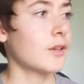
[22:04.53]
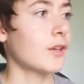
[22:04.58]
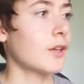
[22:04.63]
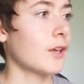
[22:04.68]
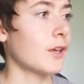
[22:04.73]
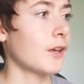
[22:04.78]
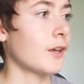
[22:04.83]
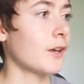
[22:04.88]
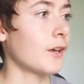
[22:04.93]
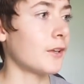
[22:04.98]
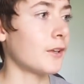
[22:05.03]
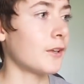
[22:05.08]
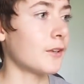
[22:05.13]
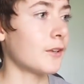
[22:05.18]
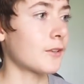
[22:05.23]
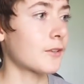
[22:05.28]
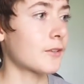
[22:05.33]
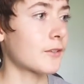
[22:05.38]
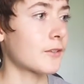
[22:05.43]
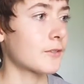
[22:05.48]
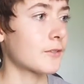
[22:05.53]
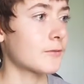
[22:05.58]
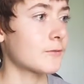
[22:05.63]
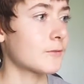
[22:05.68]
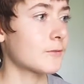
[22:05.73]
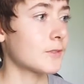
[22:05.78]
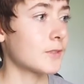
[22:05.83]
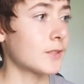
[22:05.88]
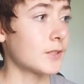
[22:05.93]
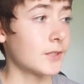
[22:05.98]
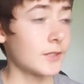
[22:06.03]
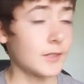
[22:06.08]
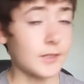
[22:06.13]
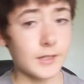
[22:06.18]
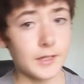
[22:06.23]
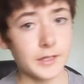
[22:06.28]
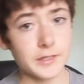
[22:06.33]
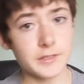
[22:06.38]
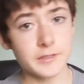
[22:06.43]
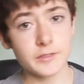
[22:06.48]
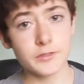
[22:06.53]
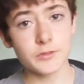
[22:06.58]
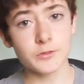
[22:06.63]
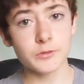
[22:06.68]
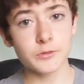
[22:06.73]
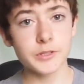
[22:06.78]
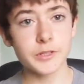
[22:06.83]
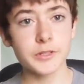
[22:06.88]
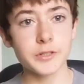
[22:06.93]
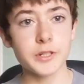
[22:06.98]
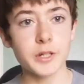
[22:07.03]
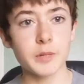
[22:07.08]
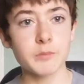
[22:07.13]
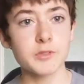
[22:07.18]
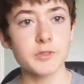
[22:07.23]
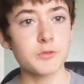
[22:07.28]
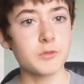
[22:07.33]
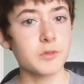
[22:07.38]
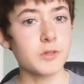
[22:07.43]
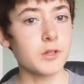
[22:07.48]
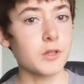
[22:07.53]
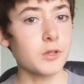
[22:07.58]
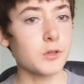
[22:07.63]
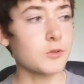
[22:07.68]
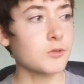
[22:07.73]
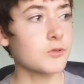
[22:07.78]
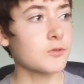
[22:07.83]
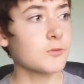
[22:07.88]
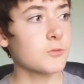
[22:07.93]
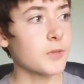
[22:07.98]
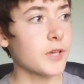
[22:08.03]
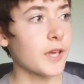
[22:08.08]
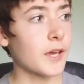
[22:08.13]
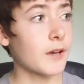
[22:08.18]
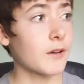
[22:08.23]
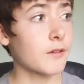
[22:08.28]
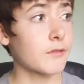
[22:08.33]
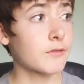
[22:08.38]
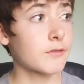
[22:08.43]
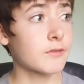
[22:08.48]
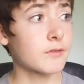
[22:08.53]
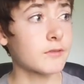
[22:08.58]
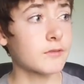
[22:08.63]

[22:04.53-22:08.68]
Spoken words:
And as the school year comes to a close, we have